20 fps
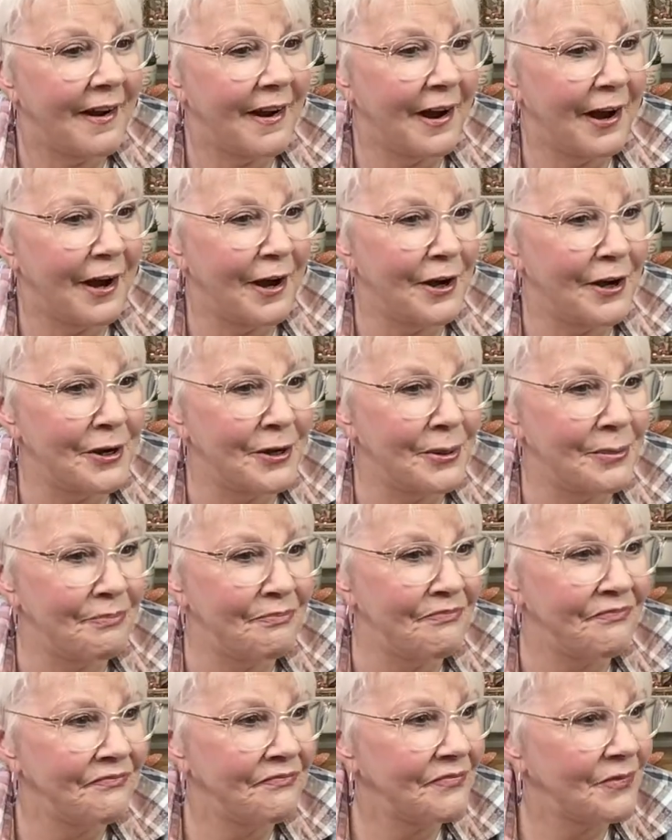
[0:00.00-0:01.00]
Yep.
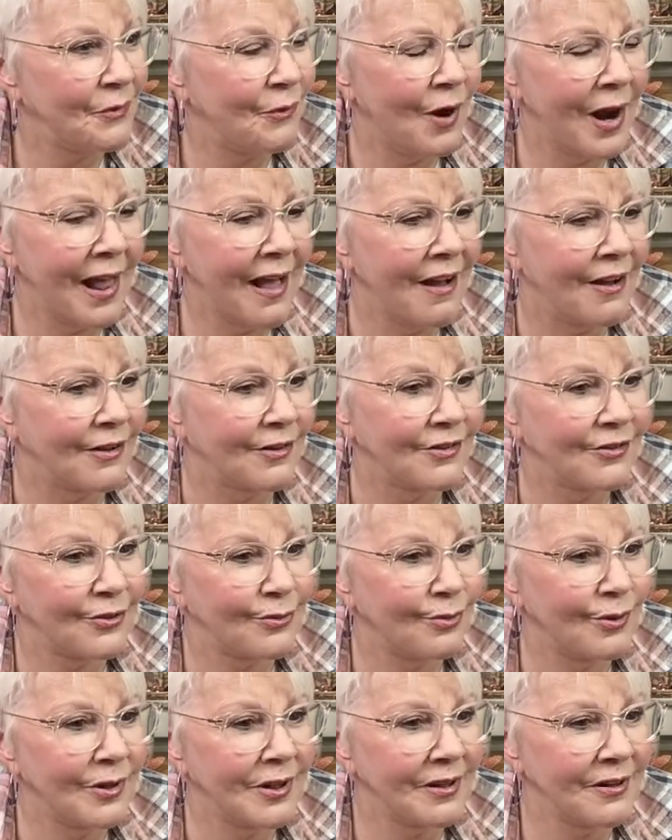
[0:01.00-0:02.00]
Um, what else?
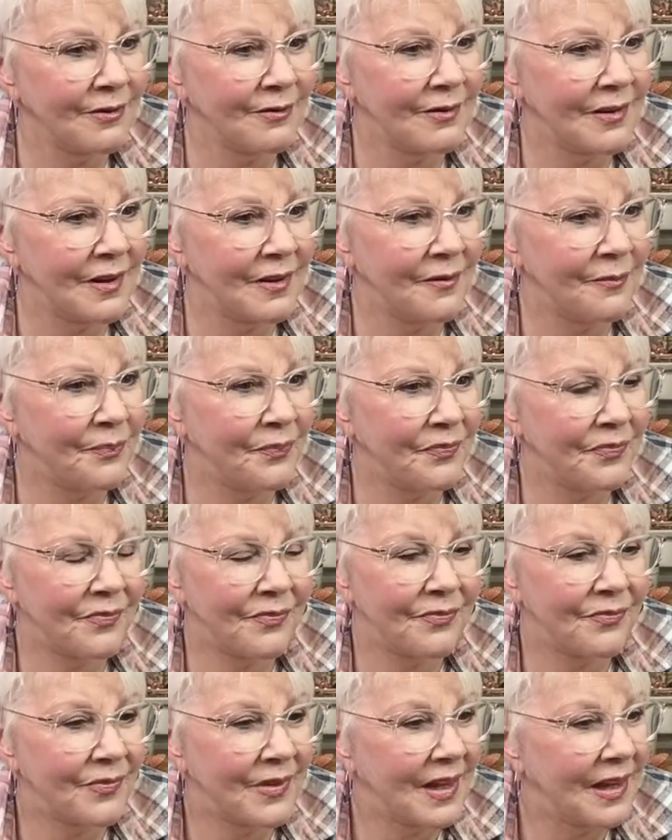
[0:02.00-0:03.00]
What?
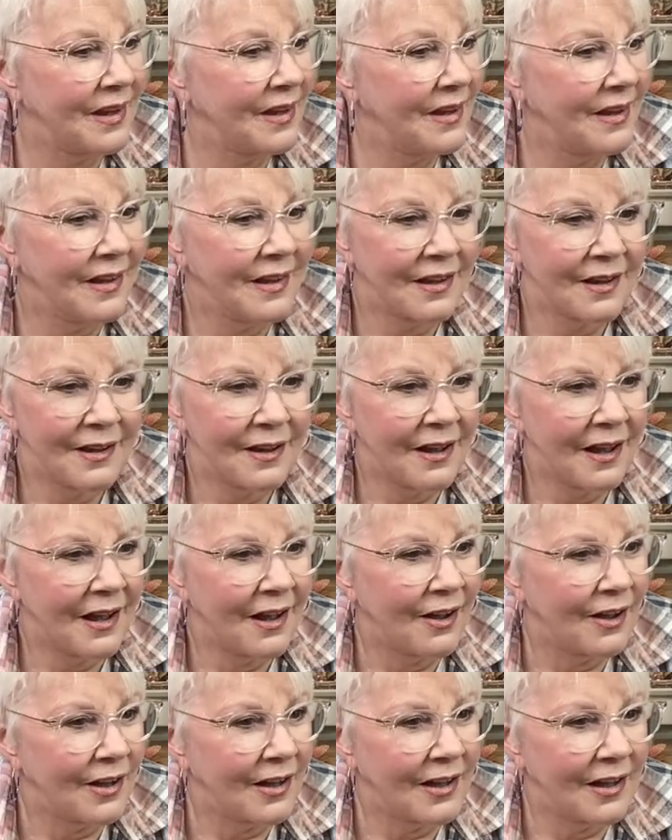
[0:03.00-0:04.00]
Oh,
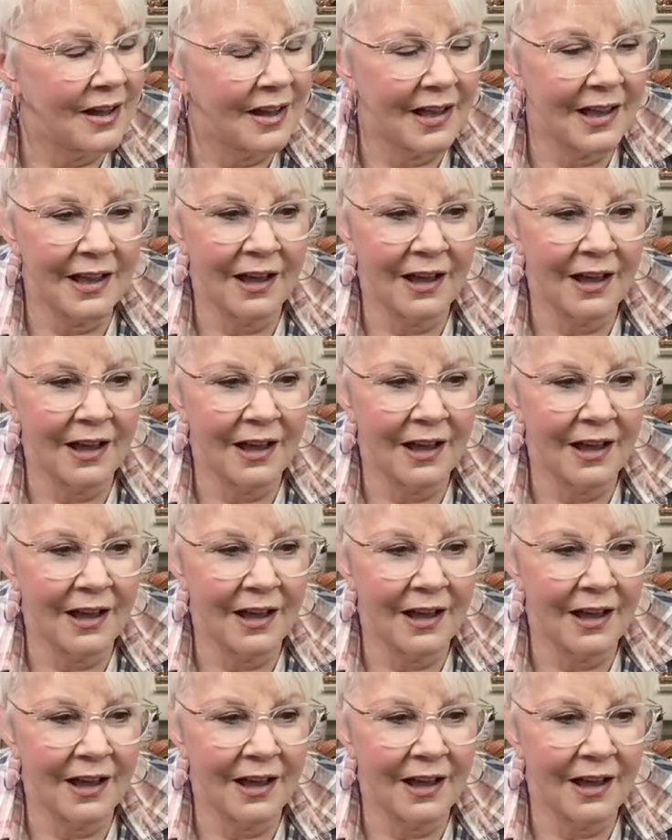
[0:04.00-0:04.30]
just